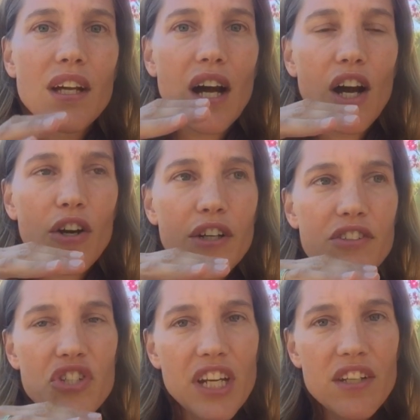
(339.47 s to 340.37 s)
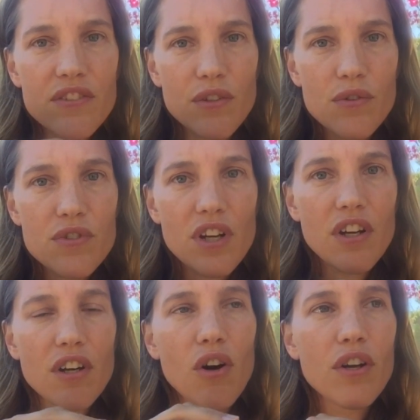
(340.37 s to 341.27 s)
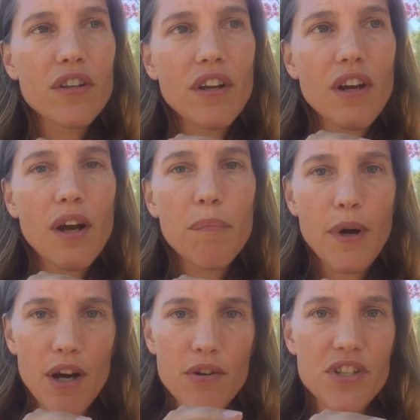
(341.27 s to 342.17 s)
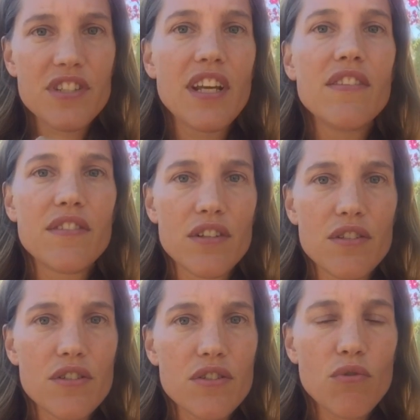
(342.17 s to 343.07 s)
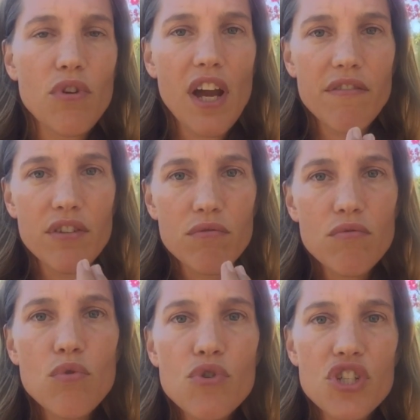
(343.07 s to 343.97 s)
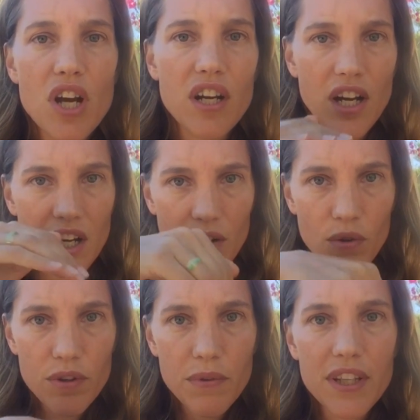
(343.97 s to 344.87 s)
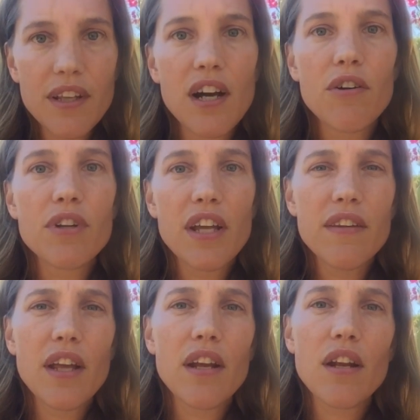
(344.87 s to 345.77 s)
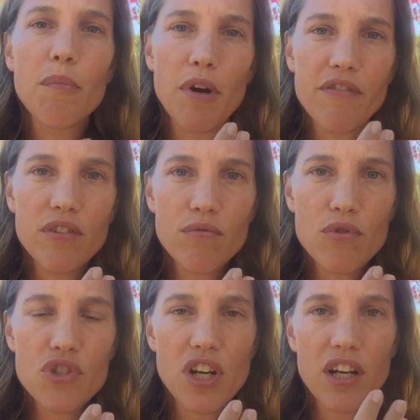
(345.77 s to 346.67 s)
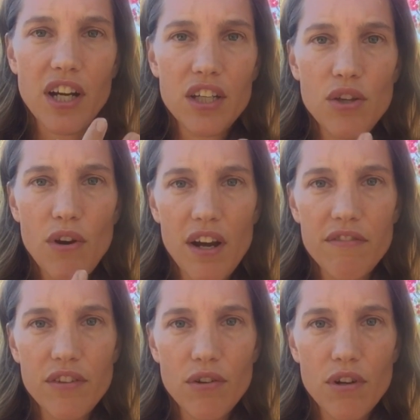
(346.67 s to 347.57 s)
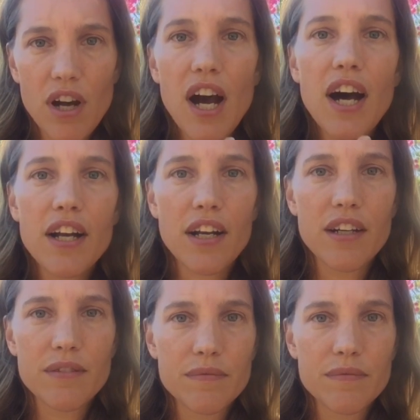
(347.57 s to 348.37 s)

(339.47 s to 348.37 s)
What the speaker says: our genitals are on our power centers. So you have your root chakra all the way down, and then above the root chakra you have your Hara,